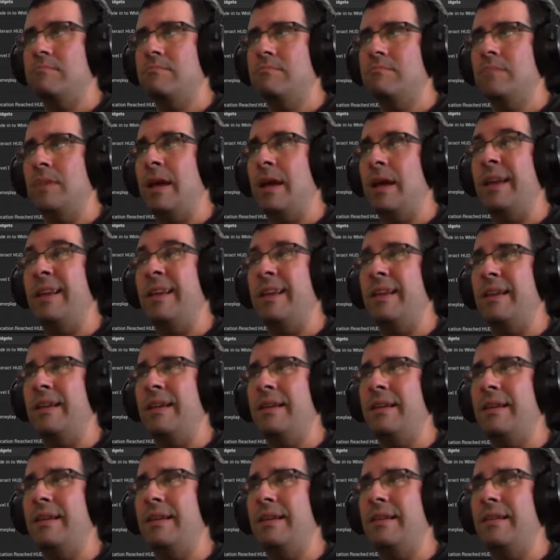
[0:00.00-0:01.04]

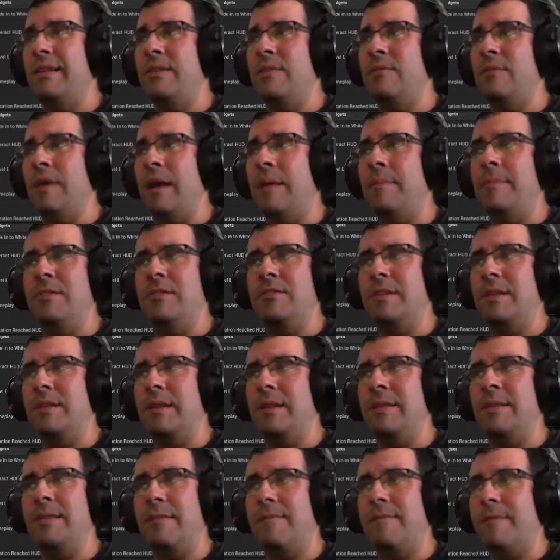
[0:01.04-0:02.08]
I'm using
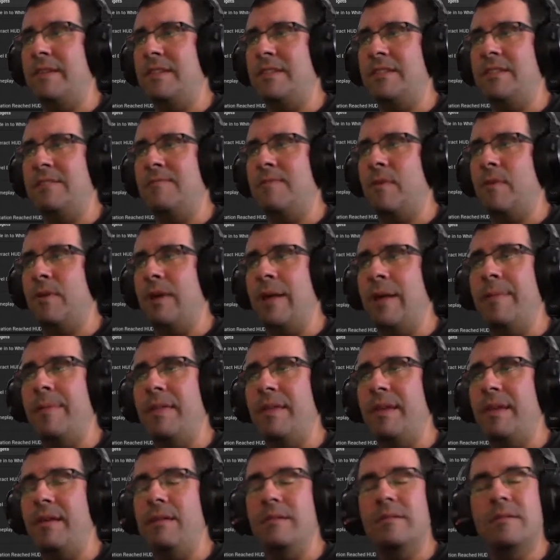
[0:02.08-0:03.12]
interfaces for
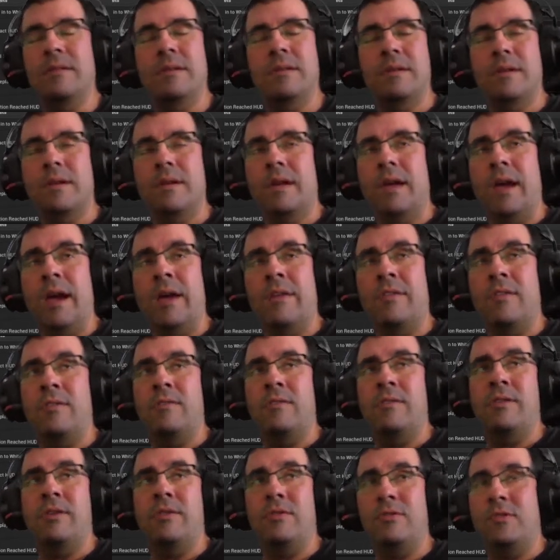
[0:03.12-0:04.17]
everything. I
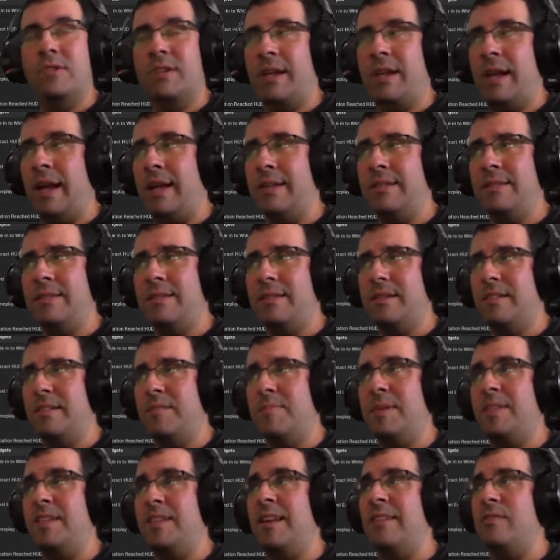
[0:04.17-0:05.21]
don't use cast,
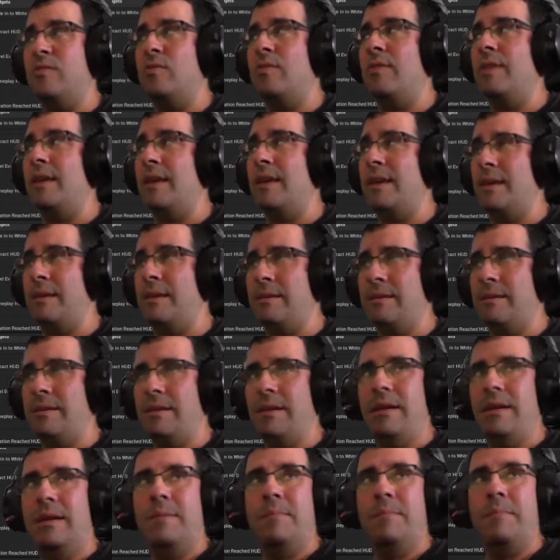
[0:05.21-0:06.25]
especially to the
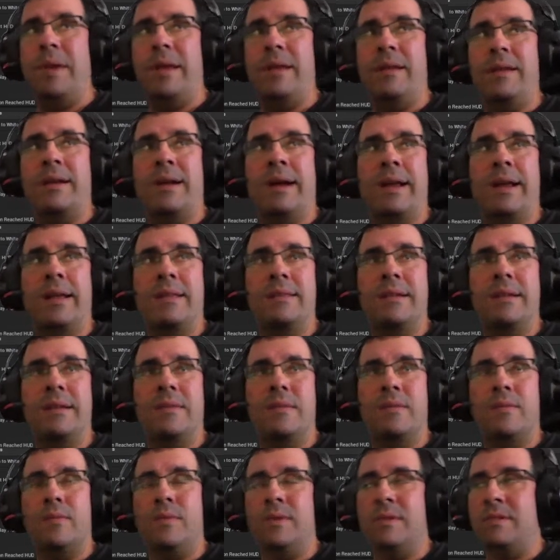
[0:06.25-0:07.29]
main character,
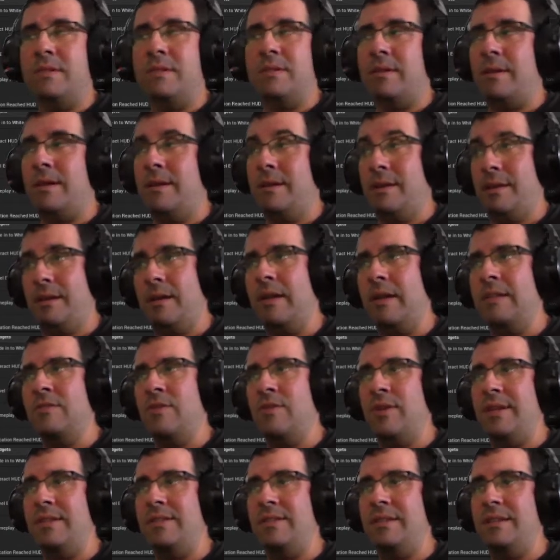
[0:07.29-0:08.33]
which, as you
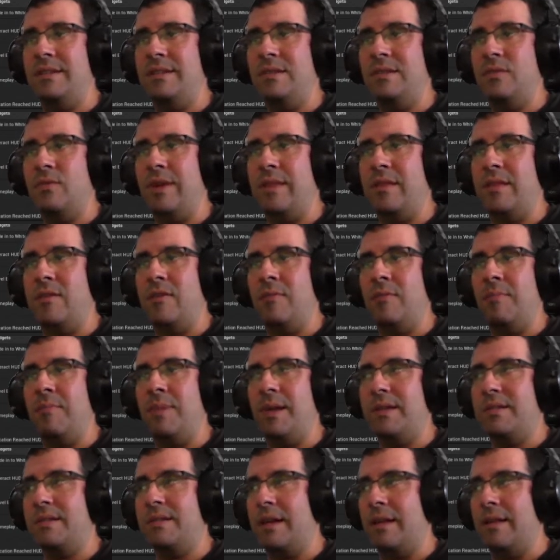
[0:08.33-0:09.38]
can see, is quite
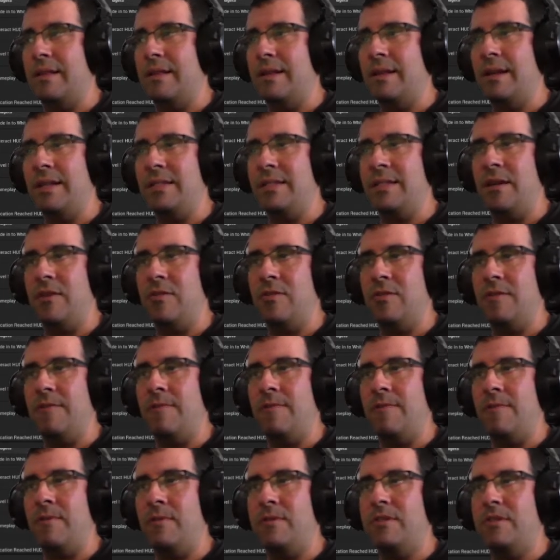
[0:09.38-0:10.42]
complex and has a lot of
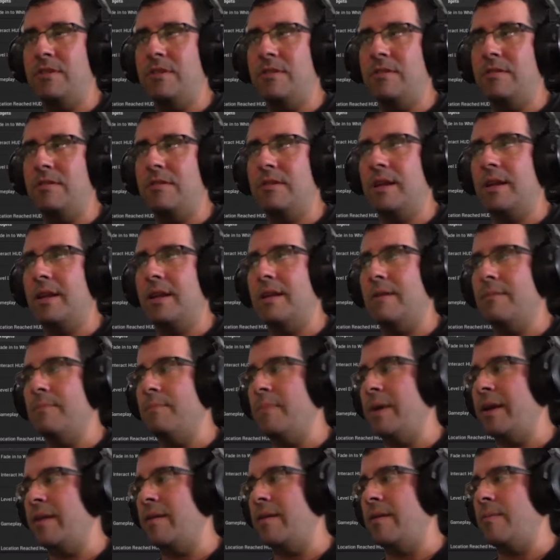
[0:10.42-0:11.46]
functions and
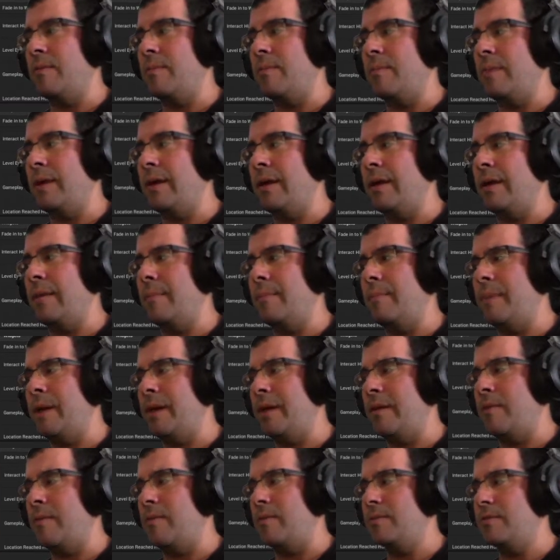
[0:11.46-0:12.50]

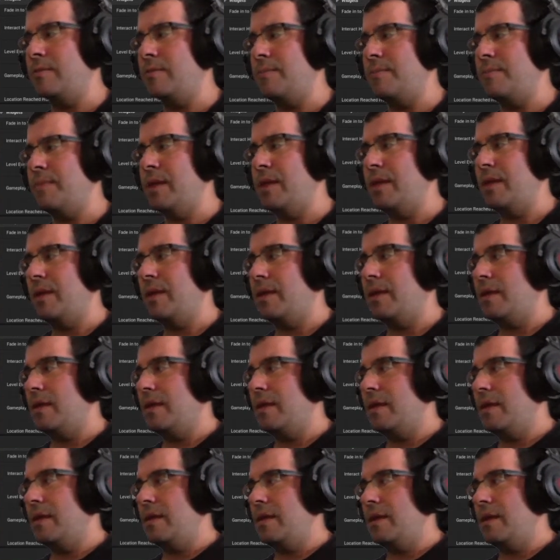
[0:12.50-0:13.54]
variables.
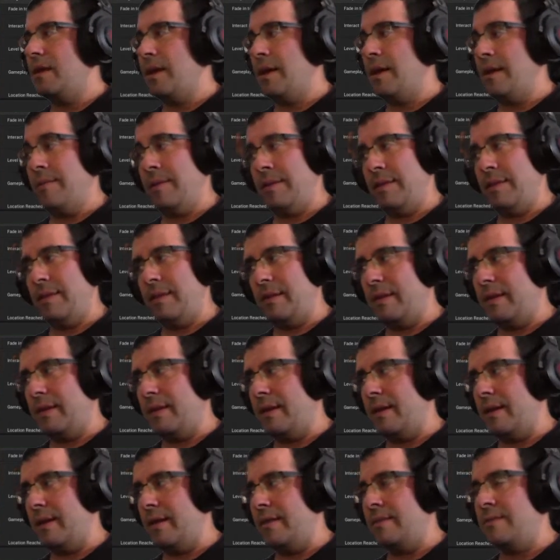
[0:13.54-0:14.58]
Everything
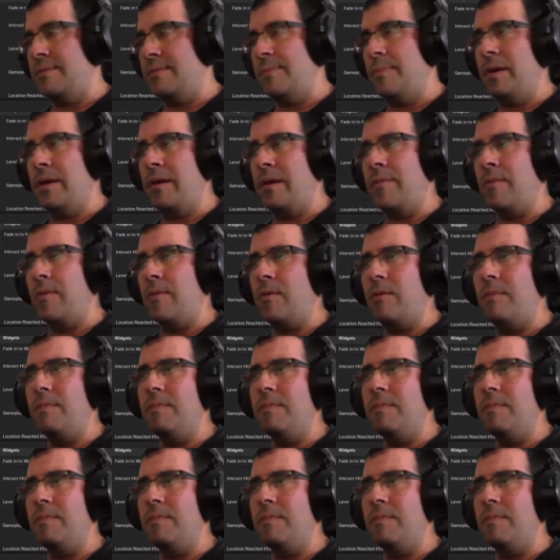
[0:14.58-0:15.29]
here, it's variable.